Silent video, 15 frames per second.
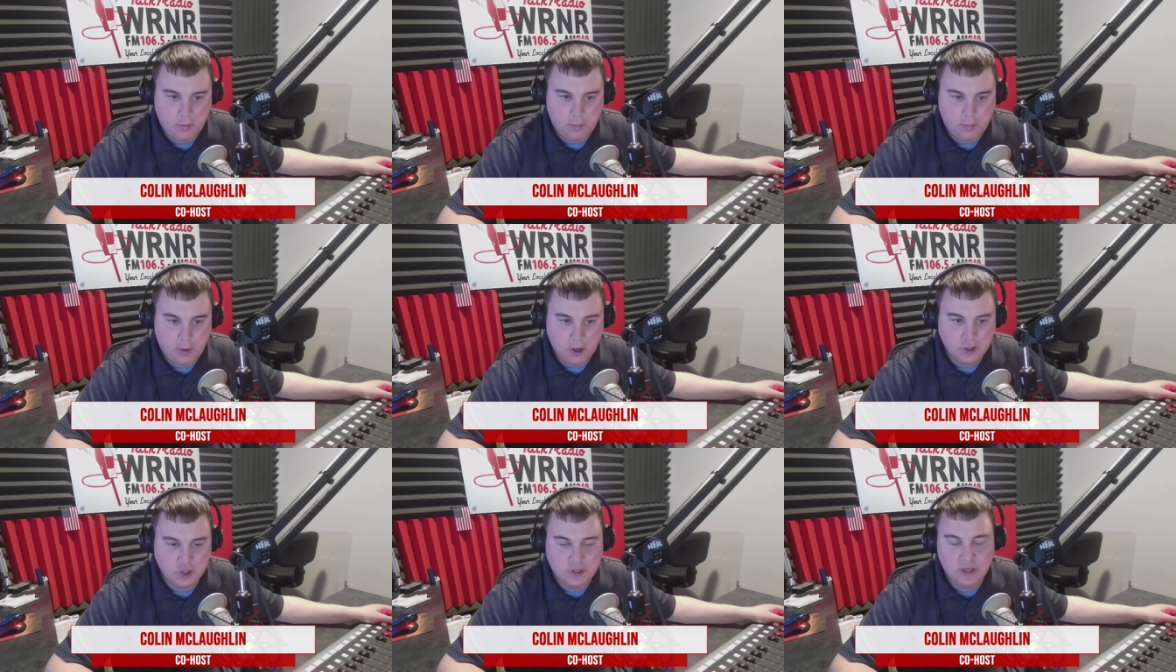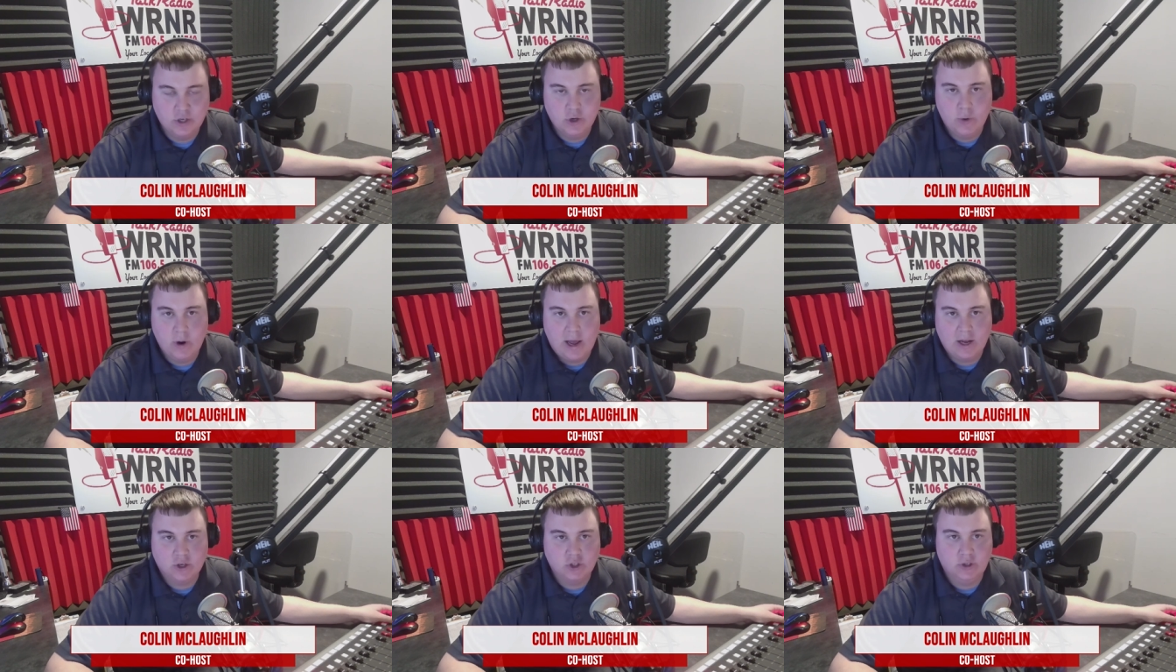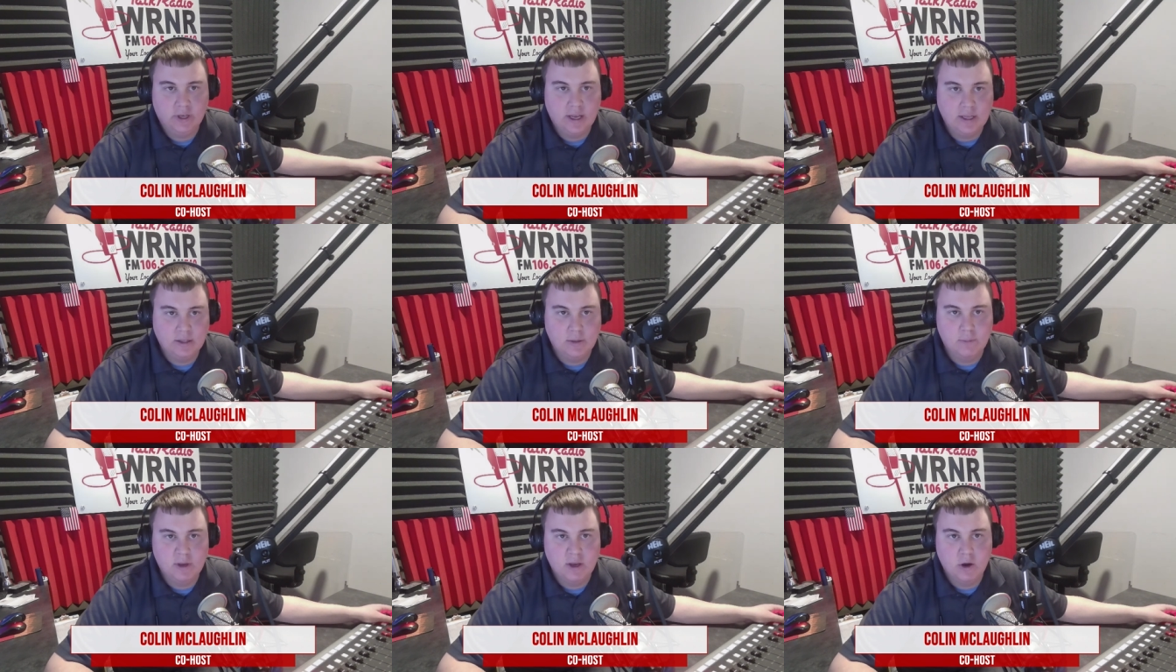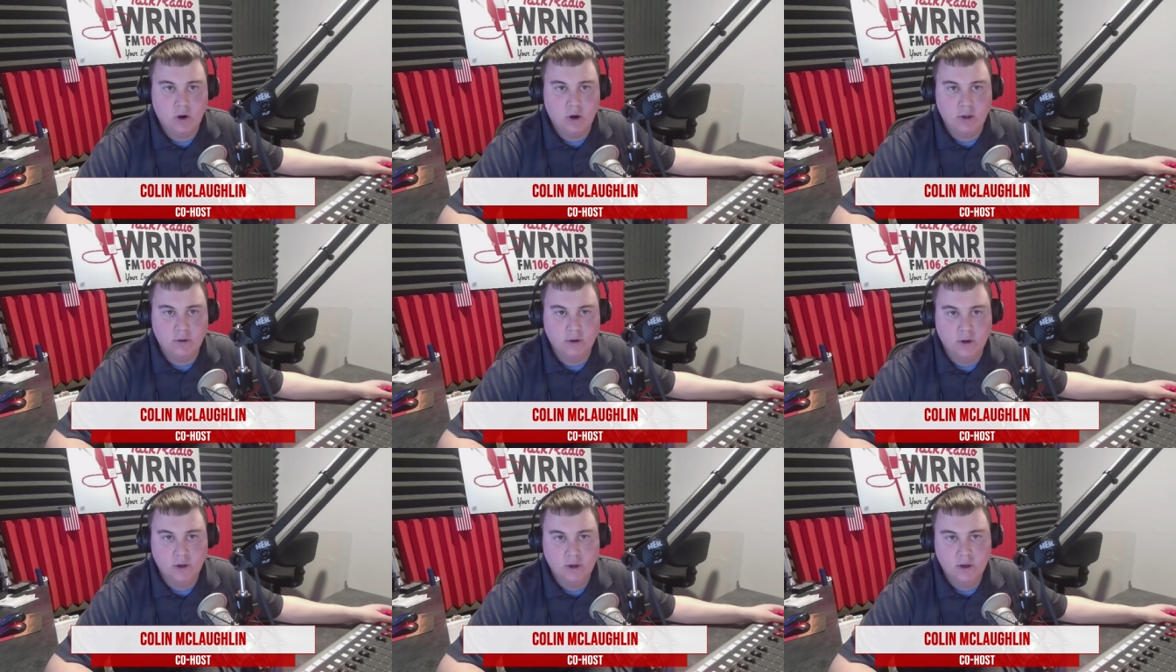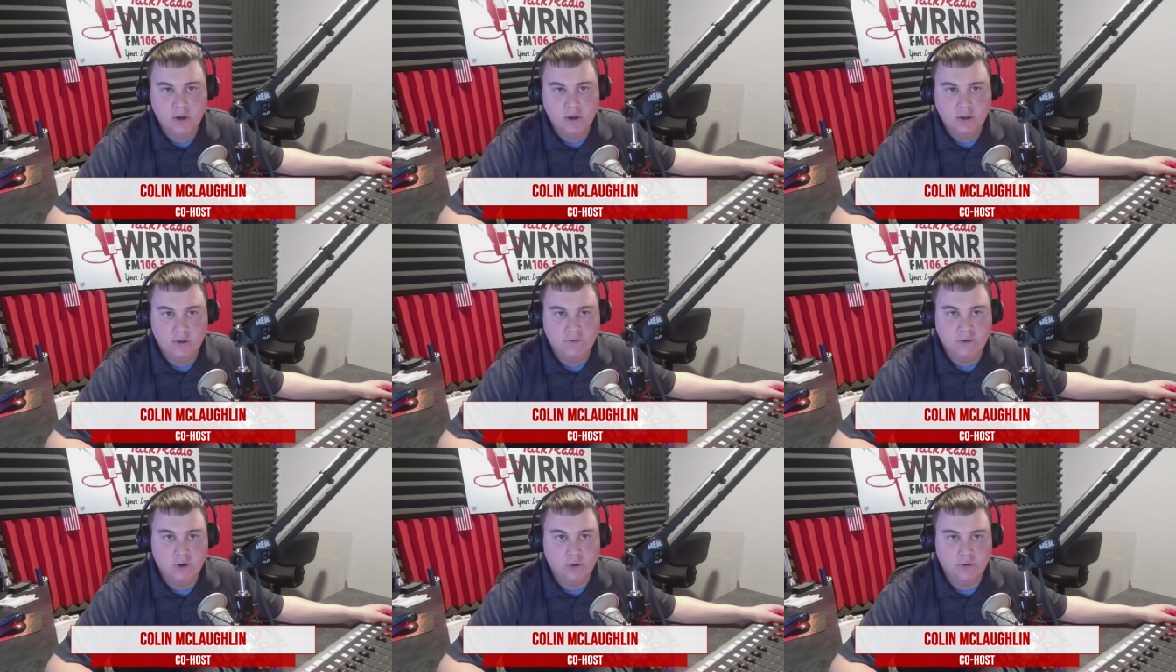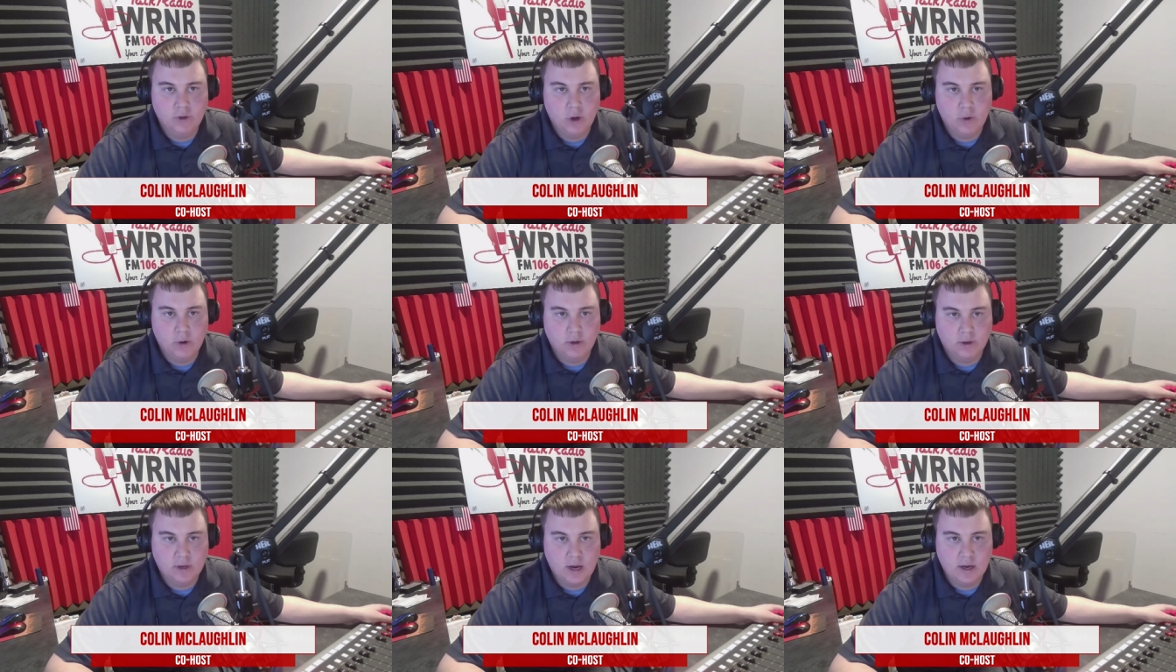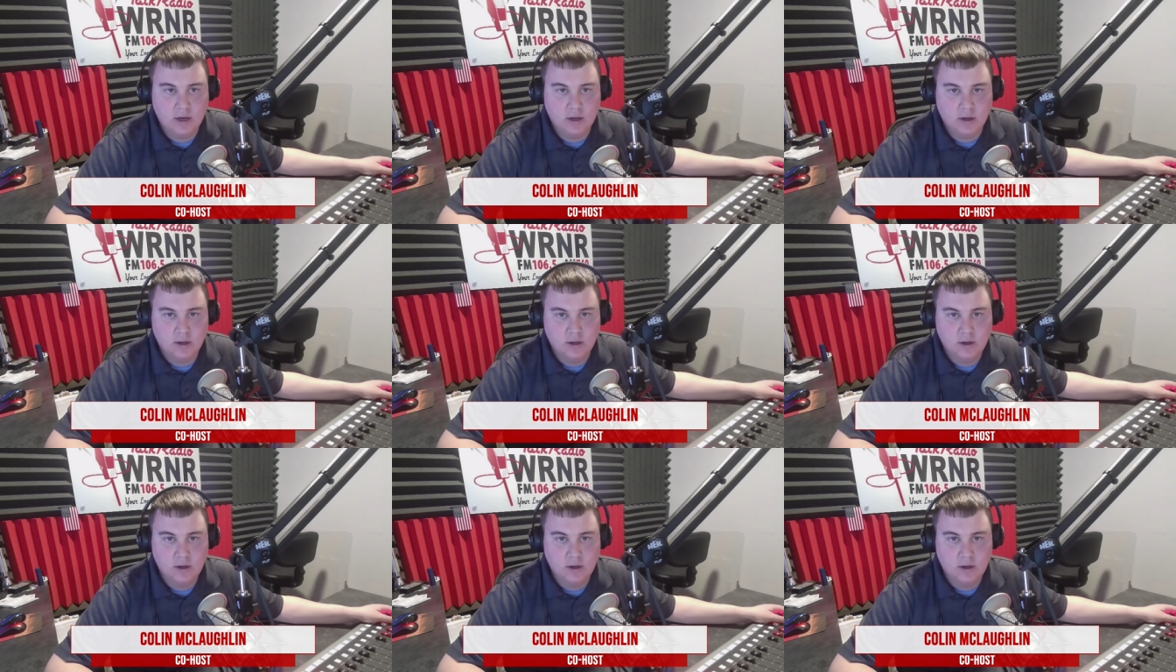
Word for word: much did you actually get to be on the field, though, and kind of